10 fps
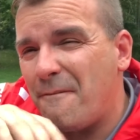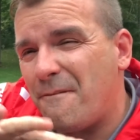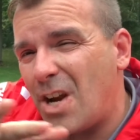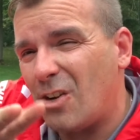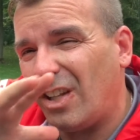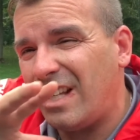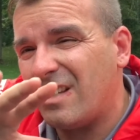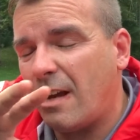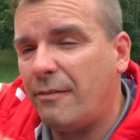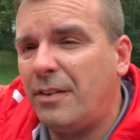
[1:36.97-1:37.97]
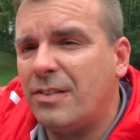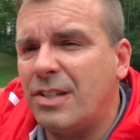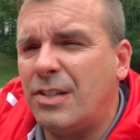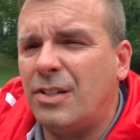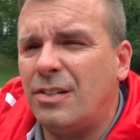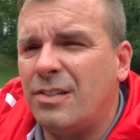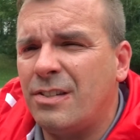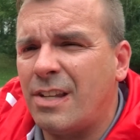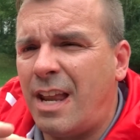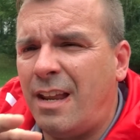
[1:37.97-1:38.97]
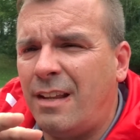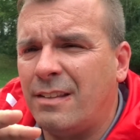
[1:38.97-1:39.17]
fairly tough decisions and